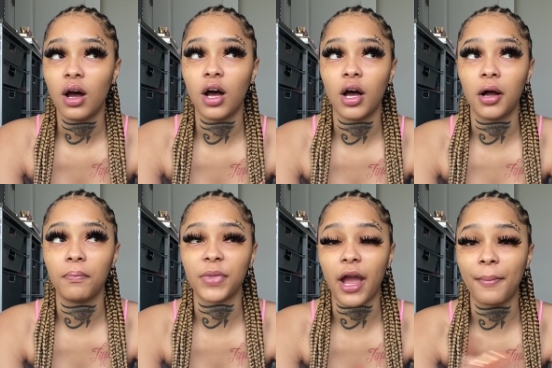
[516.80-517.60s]

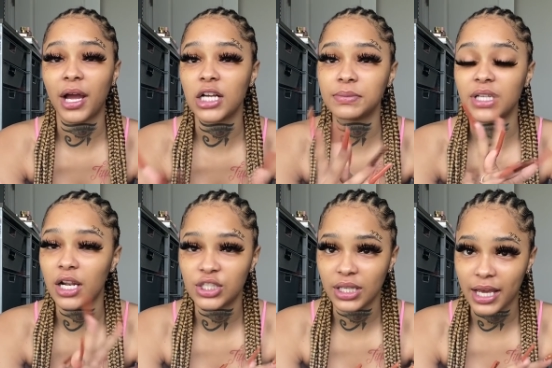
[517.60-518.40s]
I got my
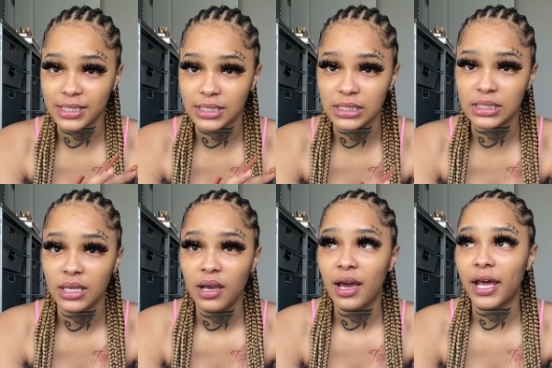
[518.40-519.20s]
cosmetology license.
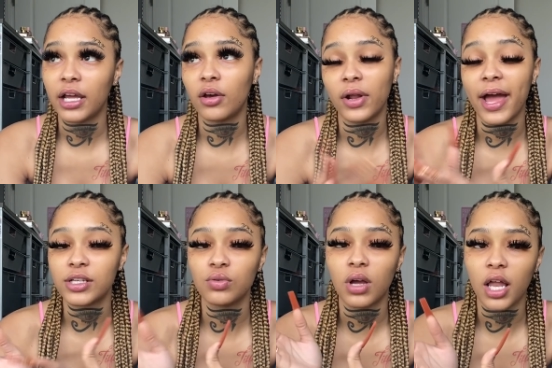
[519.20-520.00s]
I didn't go to
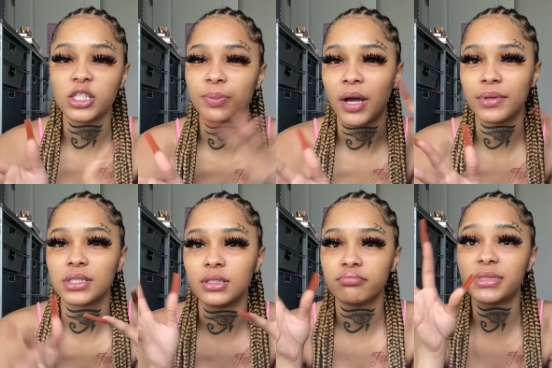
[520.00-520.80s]
actual college, but I went
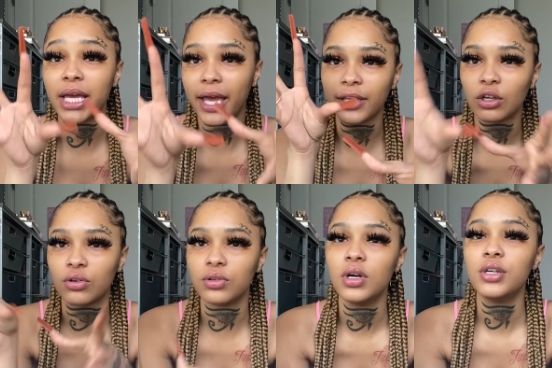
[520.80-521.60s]
to
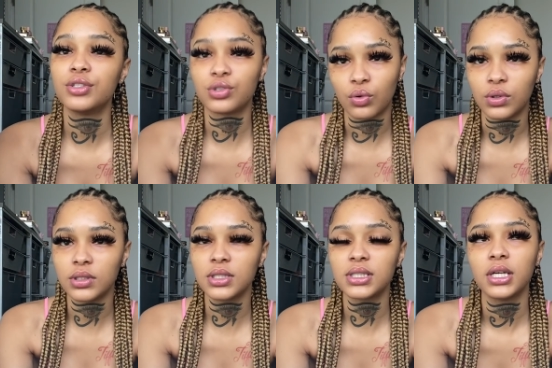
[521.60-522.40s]
technical
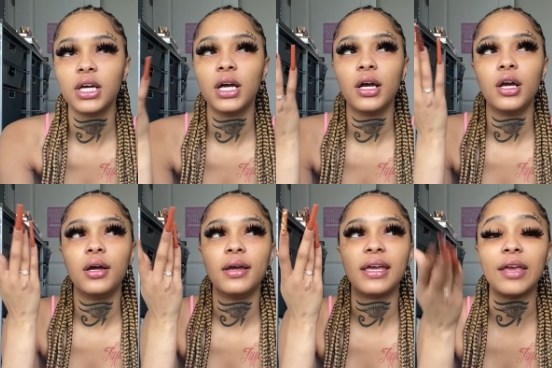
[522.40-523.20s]
schools.
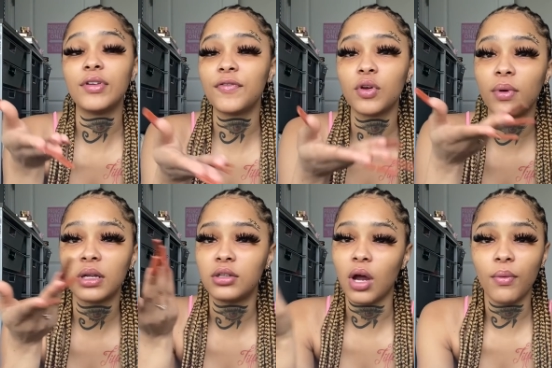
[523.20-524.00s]
Even if you
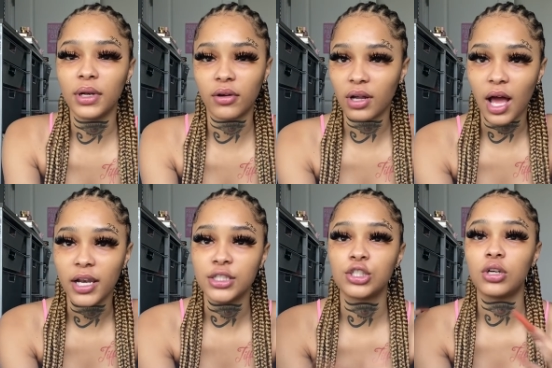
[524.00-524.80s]
don't want to go to
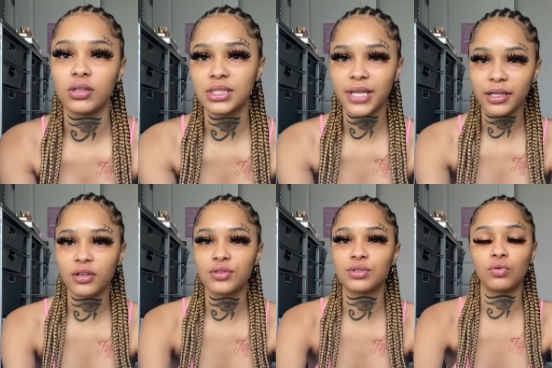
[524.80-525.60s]
college, go to
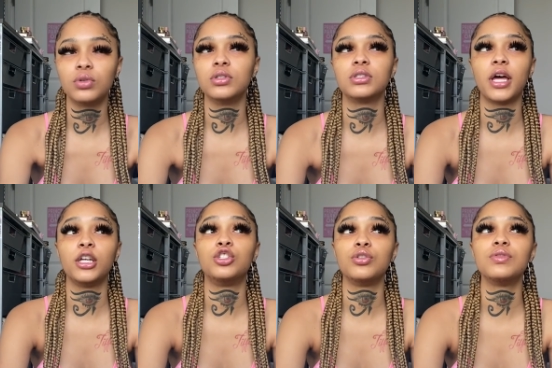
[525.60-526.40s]
technical schools.
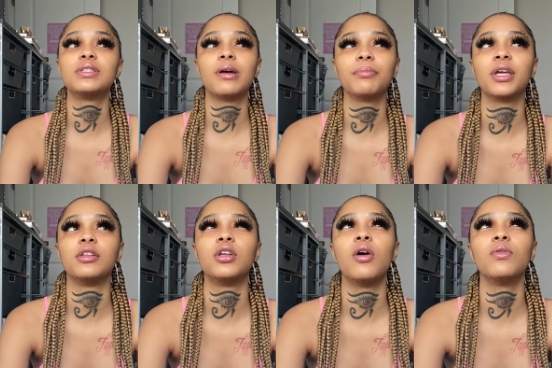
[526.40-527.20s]
Like, do
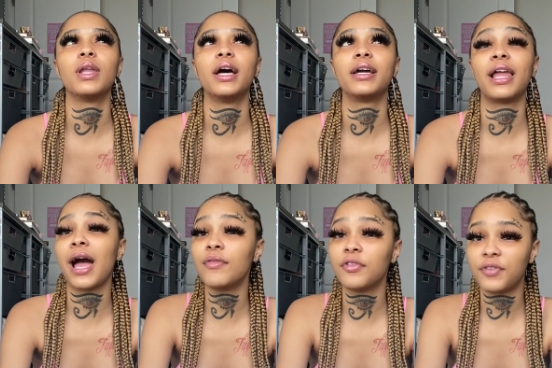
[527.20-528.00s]
something. Don't like I
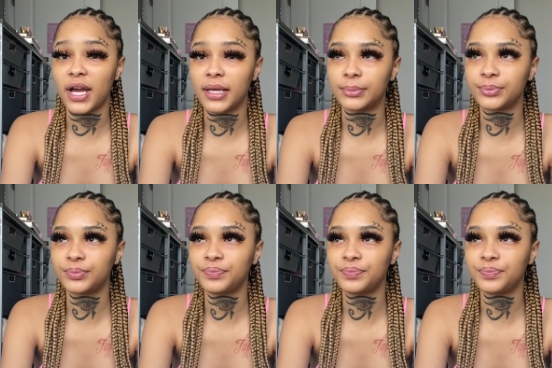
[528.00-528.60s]
have a friend.